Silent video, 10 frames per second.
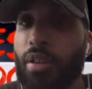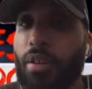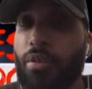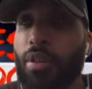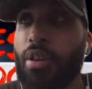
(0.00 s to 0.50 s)

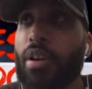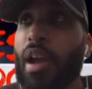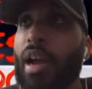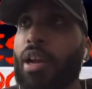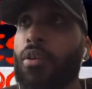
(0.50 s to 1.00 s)
who they're
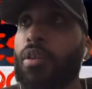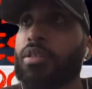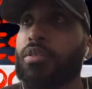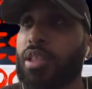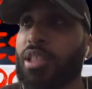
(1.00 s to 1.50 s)
not going
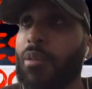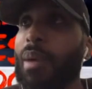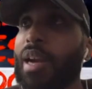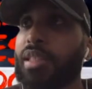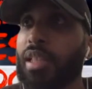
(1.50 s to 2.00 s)
to because
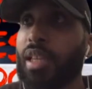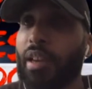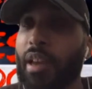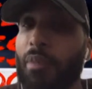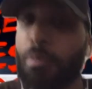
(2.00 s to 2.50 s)
somebody's going to get
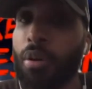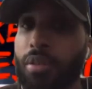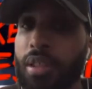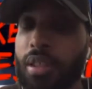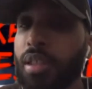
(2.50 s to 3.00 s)

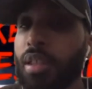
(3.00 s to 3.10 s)
catapulted.